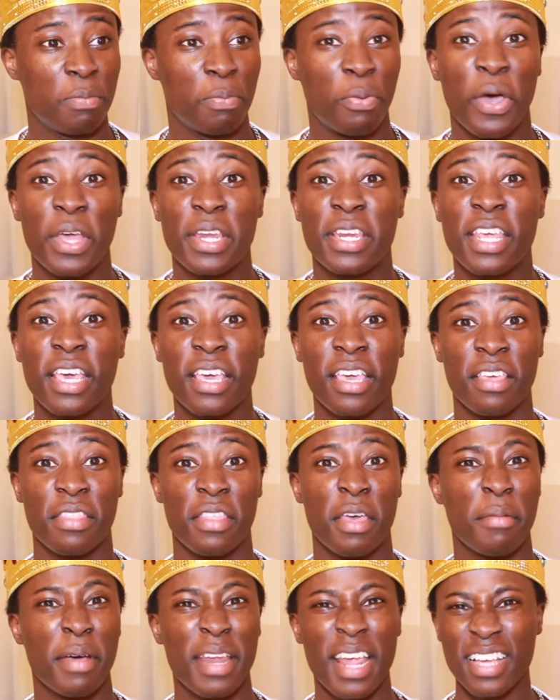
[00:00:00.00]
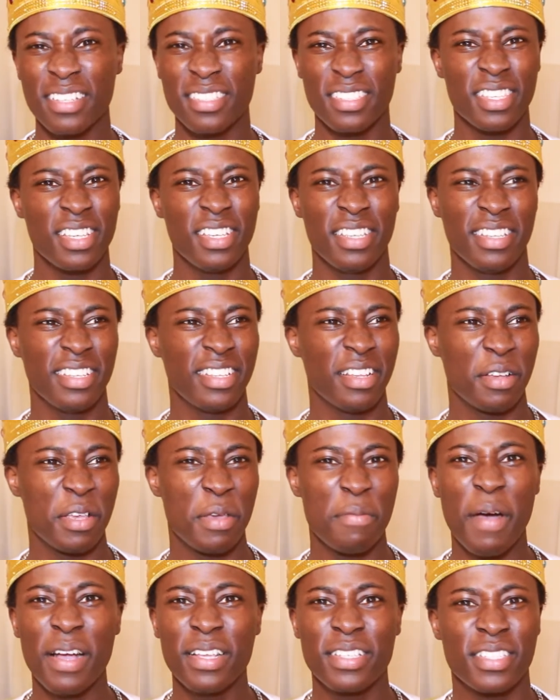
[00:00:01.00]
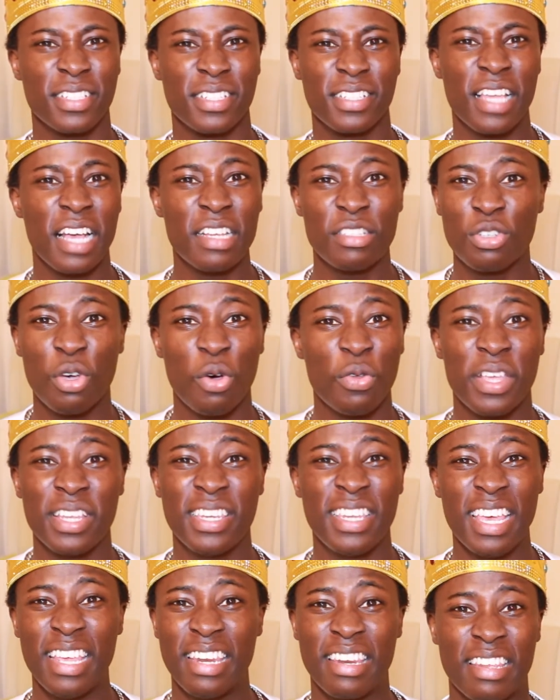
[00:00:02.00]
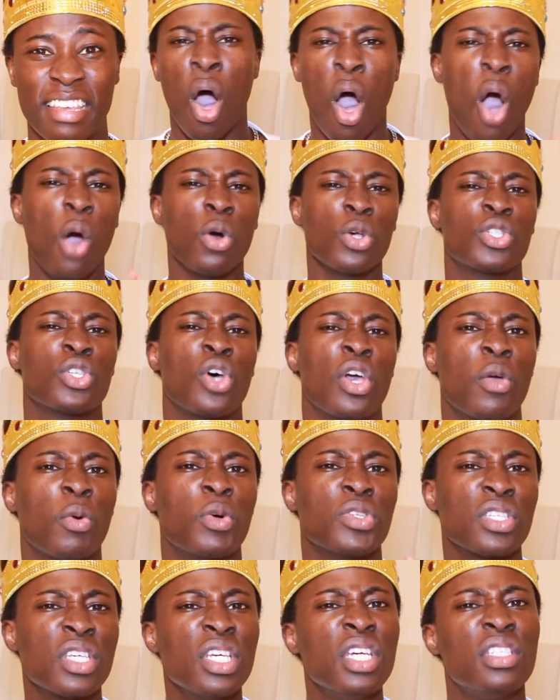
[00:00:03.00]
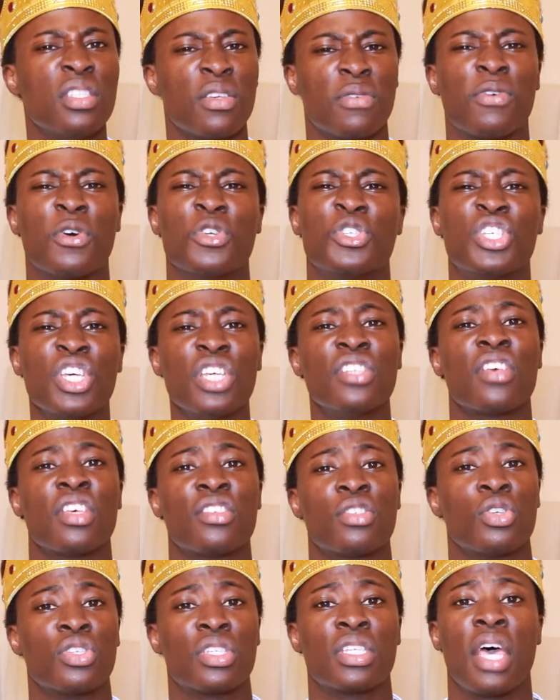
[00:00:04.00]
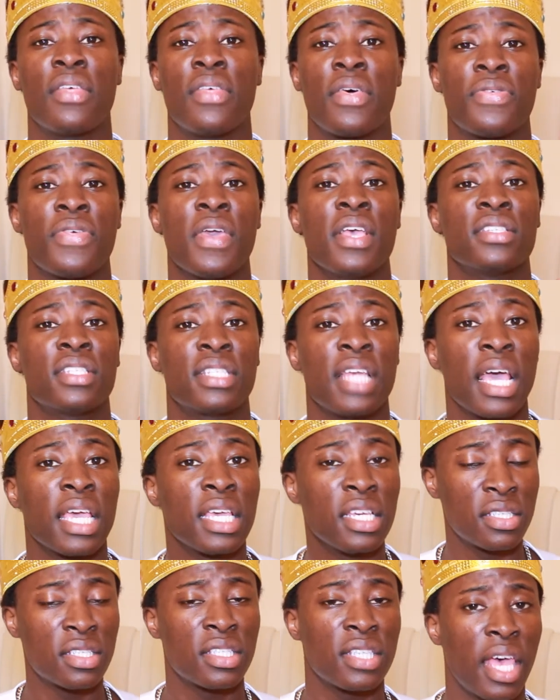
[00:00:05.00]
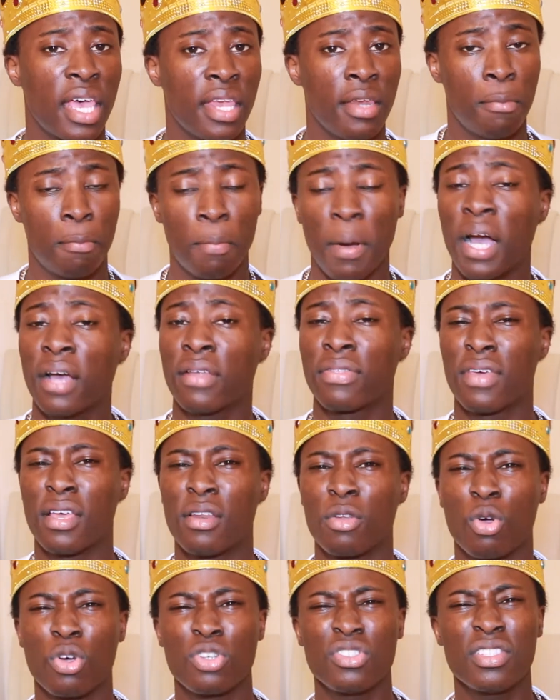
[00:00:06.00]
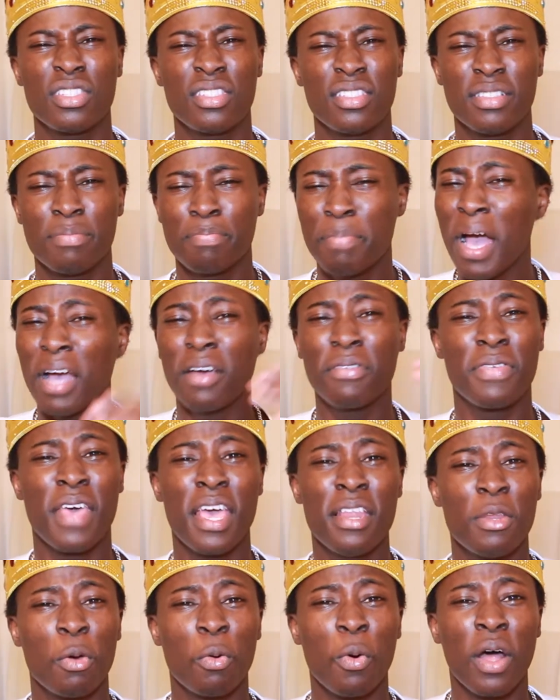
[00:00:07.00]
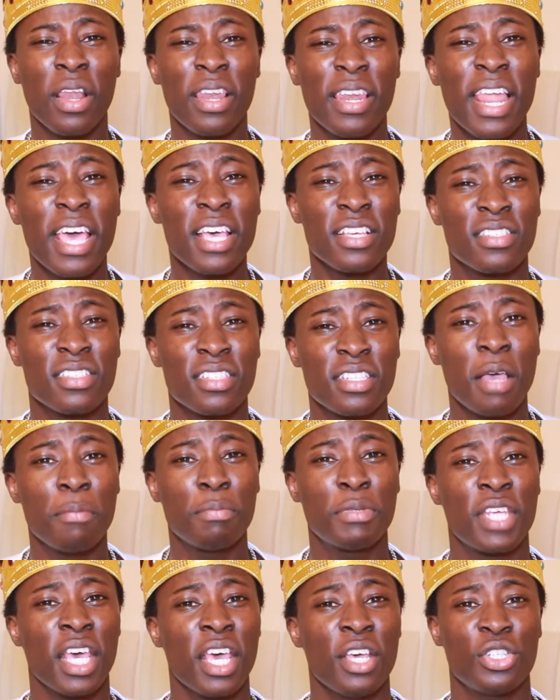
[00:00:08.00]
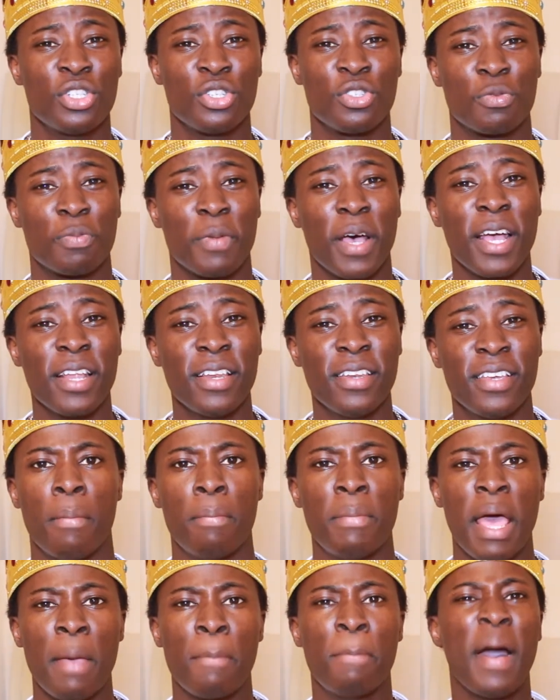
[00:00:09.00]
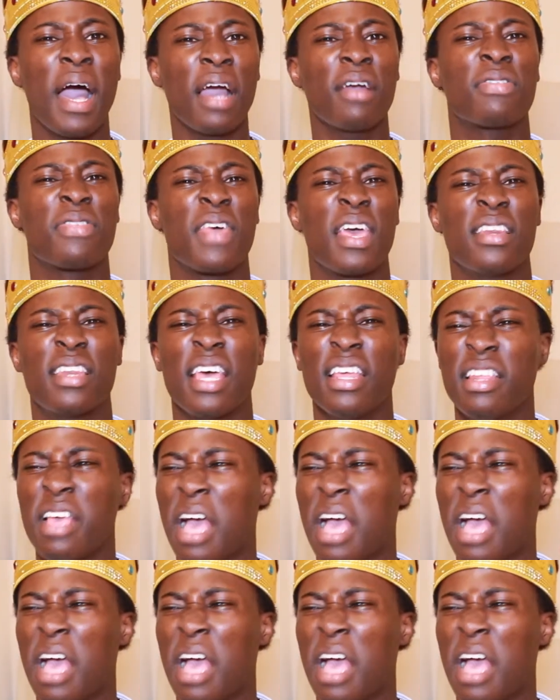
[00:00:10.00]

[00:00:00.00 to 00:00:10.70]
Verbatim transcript: put a dick in them and that's it. Imagine, that's all they did. Also, it was easy for Jesus to say the things that he said back then because back then there were less temptations man like back then they